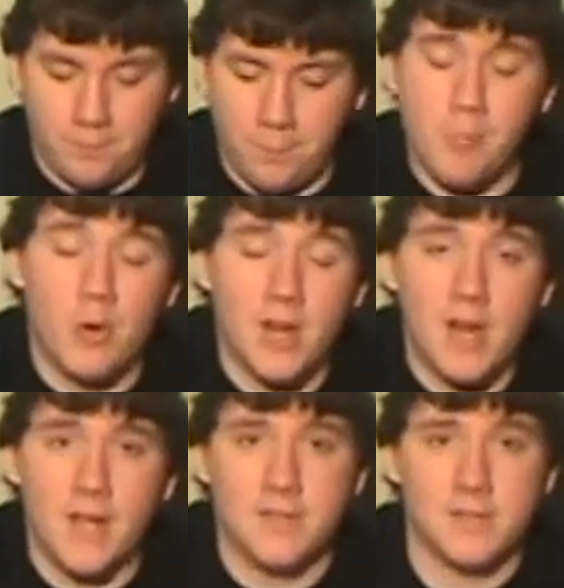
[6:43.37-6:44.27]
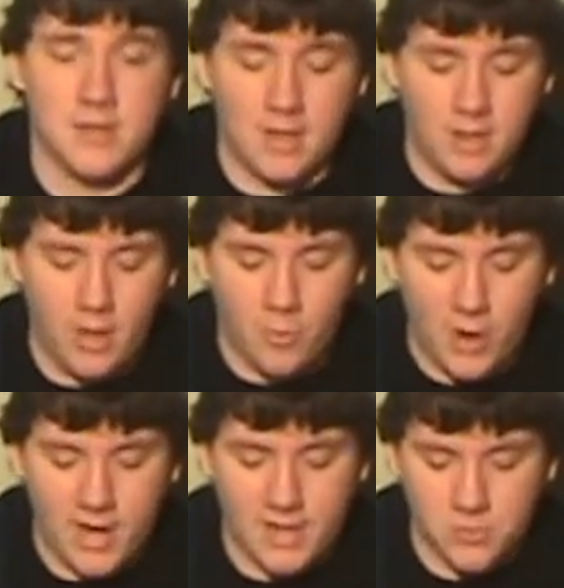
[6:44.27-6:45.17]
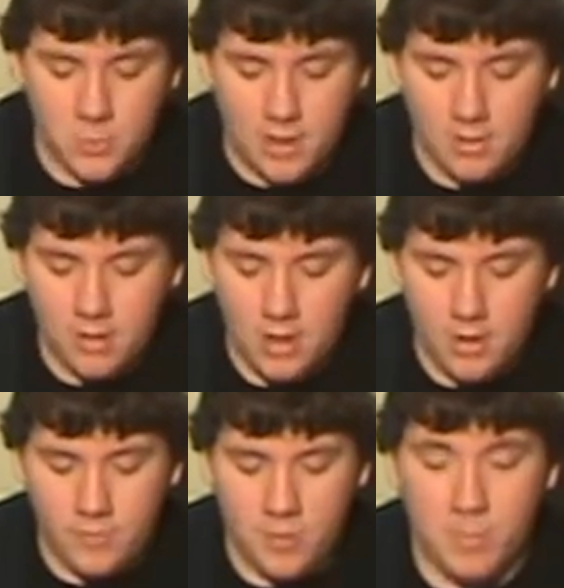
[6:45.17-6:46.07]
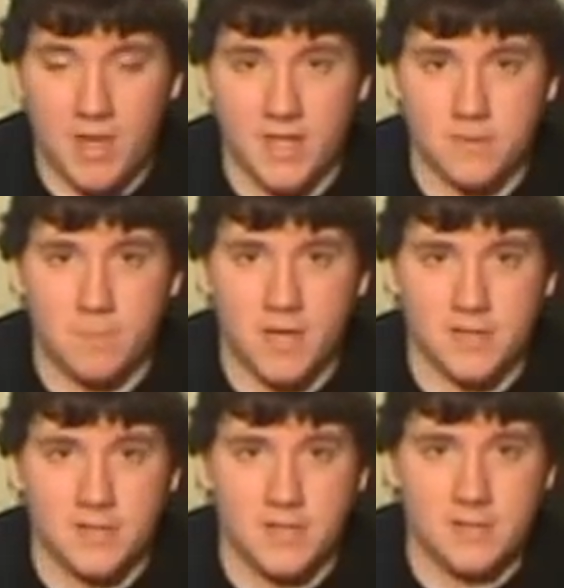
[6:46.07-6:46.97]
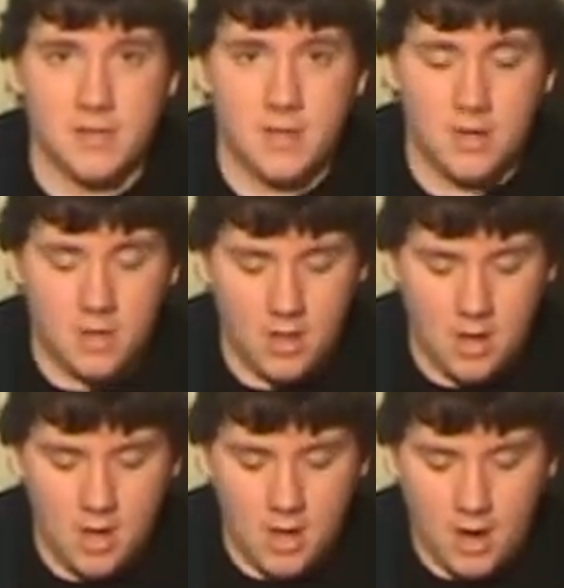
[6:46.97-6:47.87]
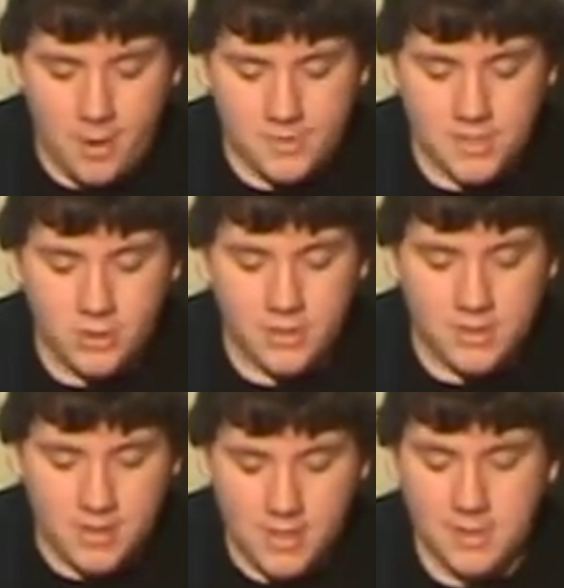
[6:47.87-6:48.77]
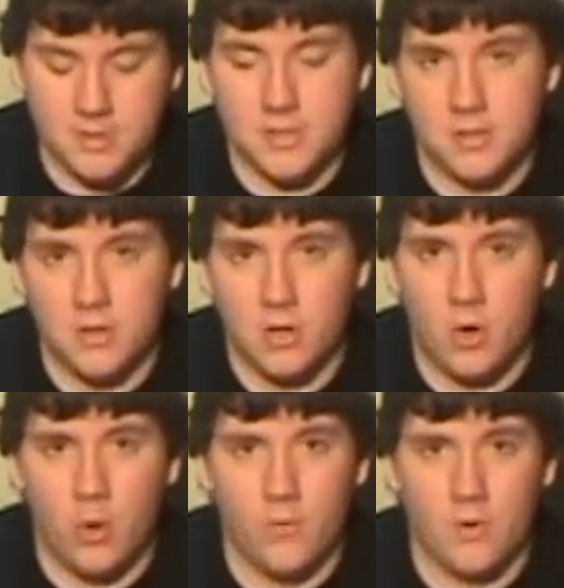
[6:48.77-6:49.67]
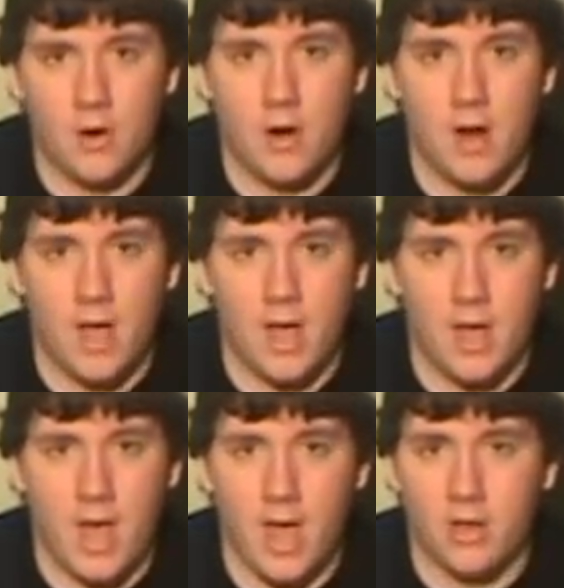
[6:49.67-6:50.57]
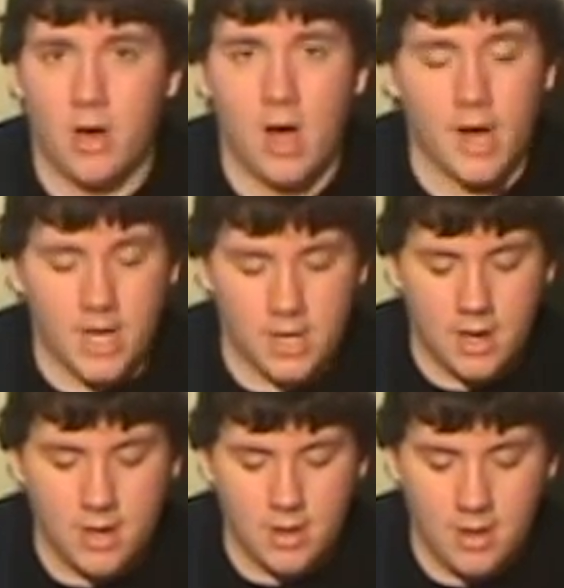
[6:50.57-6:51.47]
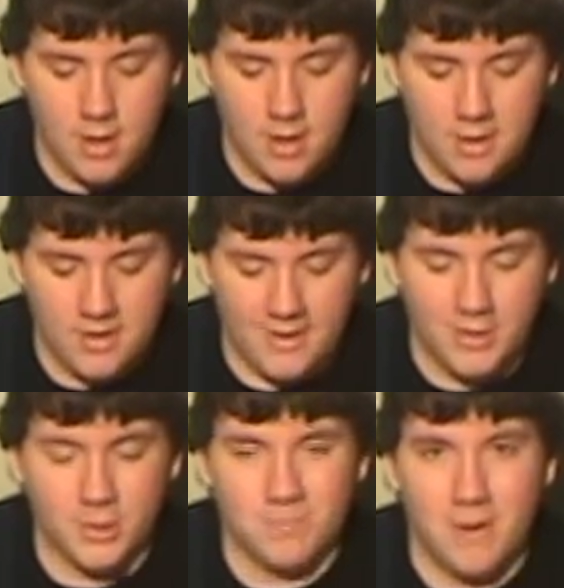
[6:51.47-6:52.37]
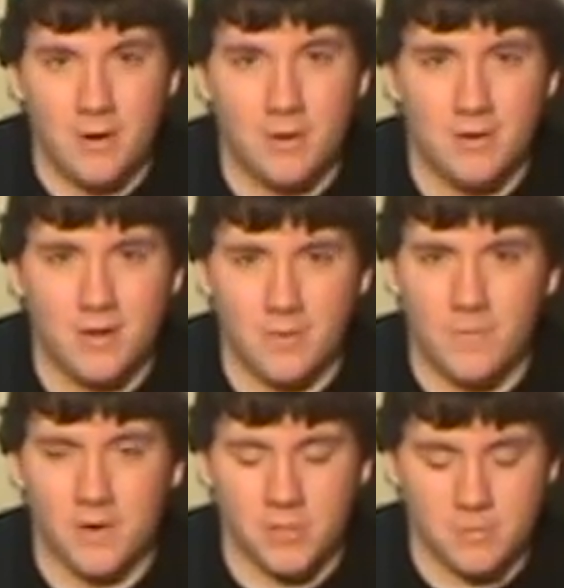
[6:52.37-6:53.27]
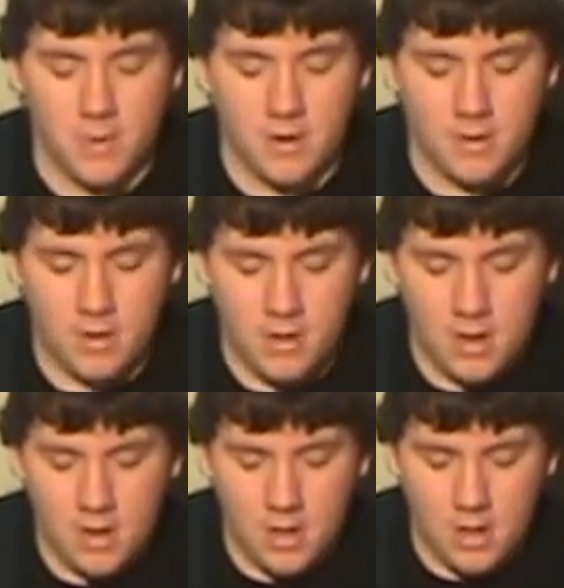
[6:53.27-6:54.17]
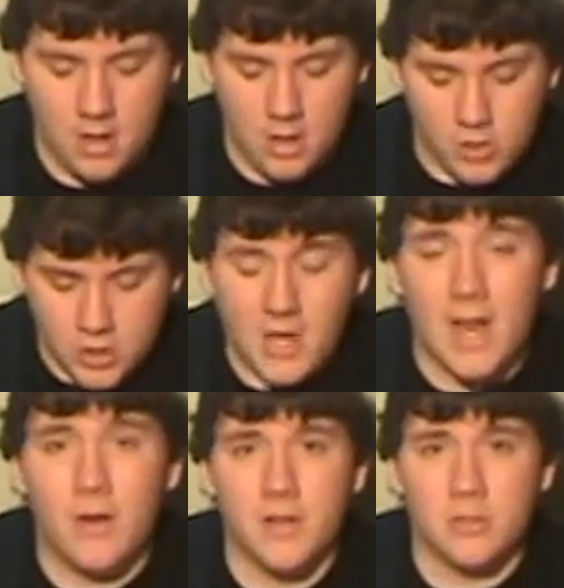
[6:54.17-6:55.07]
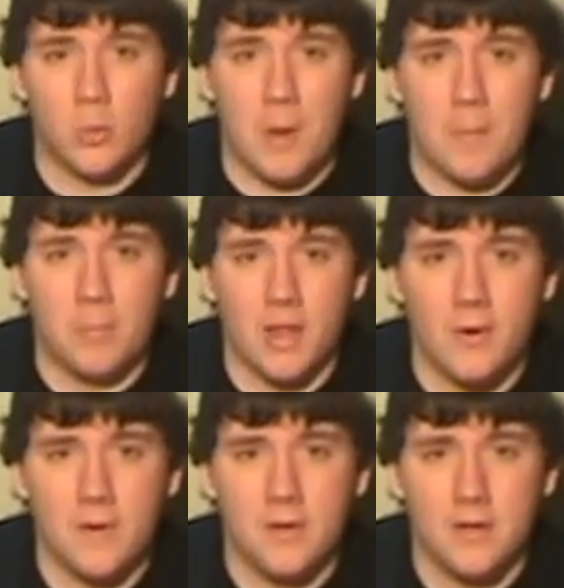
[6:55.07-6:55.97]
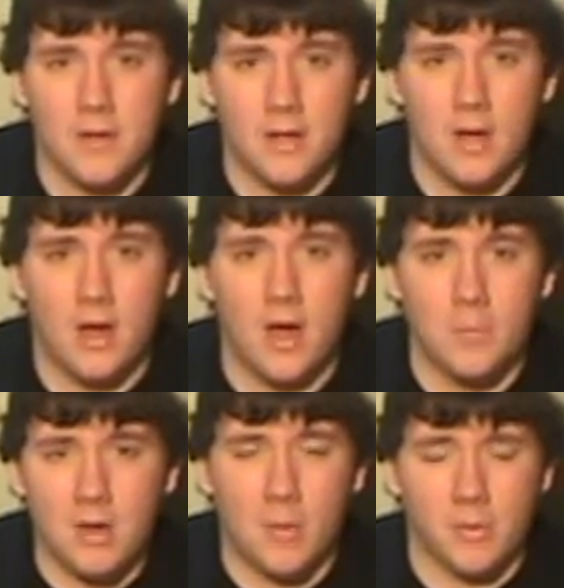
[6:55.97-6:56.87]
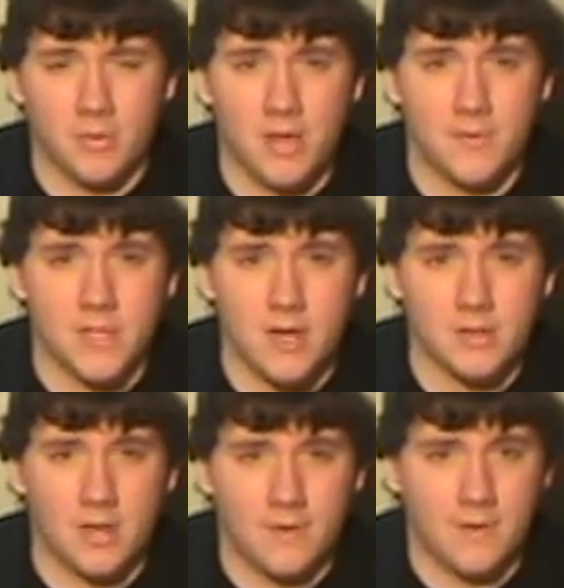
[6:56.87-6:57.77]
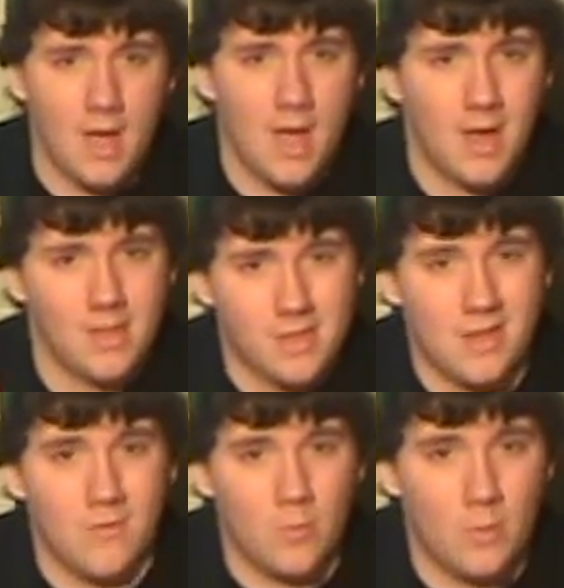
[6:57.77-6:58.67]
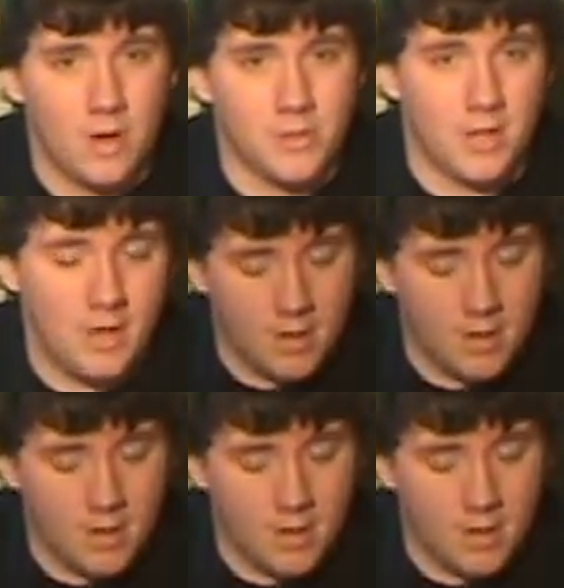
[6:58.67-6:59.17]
Pretty nice and lightweight as well for being as big as it is. I would suggest this over a ACOG any day. It looks better and it functions better. Check it out. It's a weapon blender. I'm Dominic with TFC Airsoft. Thank you for watching.